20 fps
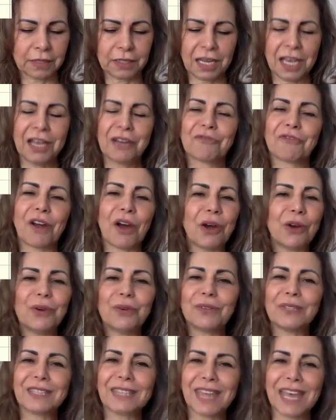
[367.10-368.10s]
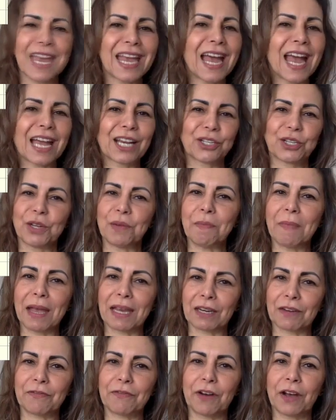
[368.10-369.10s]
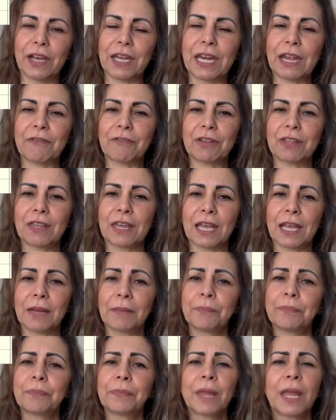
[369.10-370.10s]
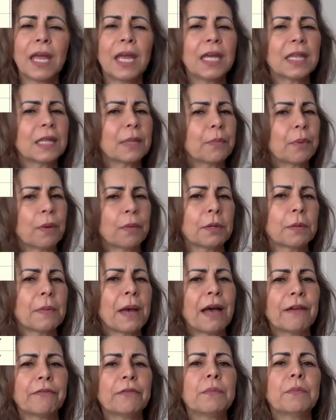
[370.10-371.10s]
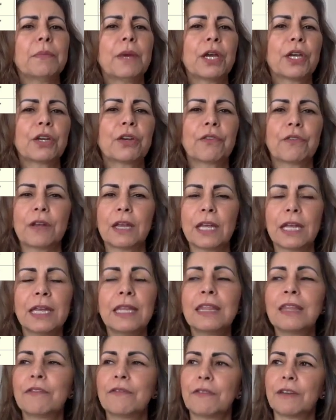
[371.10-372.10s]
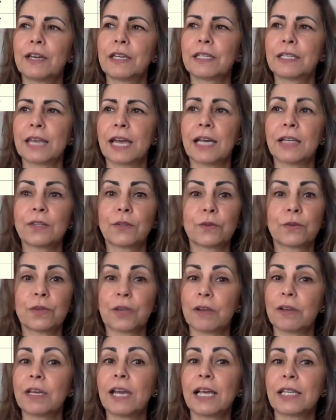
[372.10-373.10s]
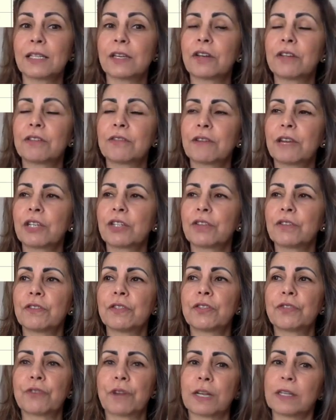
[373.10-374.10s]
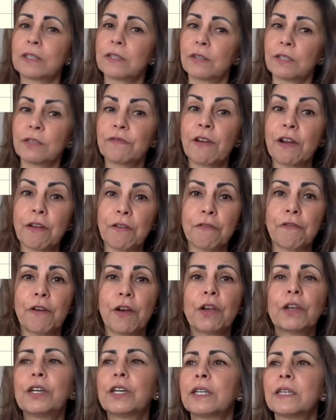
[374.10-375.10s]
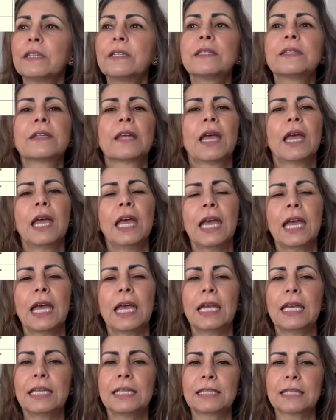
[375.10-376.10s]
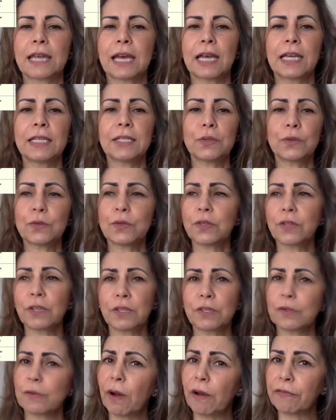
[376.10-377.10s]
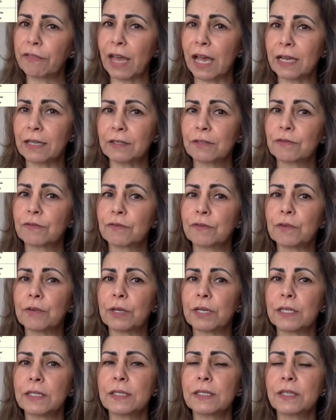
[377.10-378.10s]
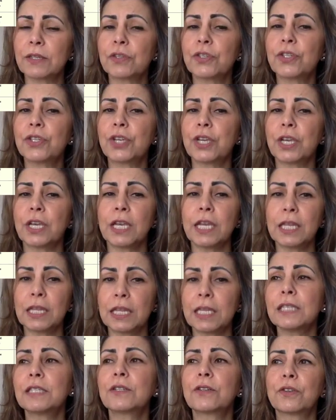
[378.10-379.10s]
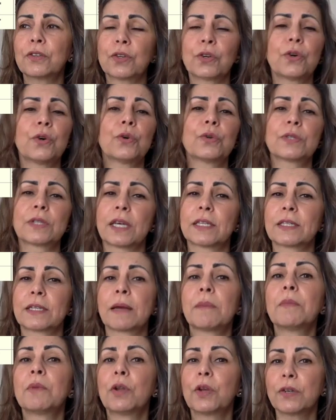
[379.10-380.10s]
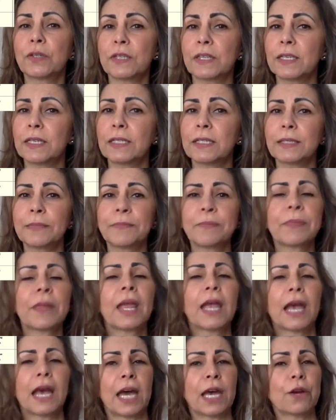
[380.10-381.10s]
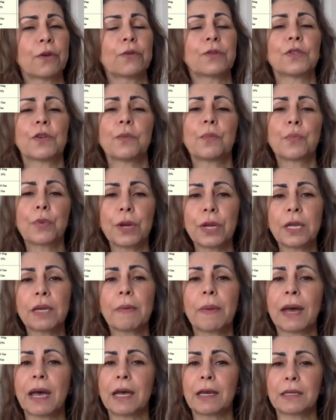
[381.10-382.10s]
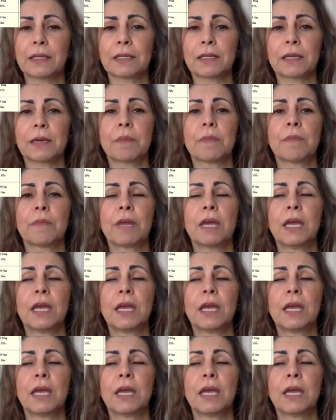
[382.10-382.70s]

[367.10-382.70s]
Rahu is there actually magnifying everything. The problem having Mercury in the first house, although it has got directional strength, so it's very focused, is that it's also the 12th house ruler. So this could cause her some losses and also bring about some